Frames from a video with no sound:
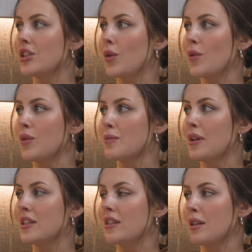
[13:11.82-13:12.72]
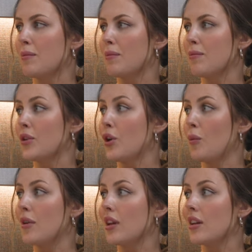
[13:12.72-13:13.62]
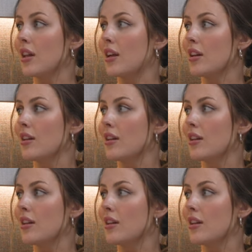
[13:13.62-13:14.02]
So it was basically, you know, Bonnie and Clyde.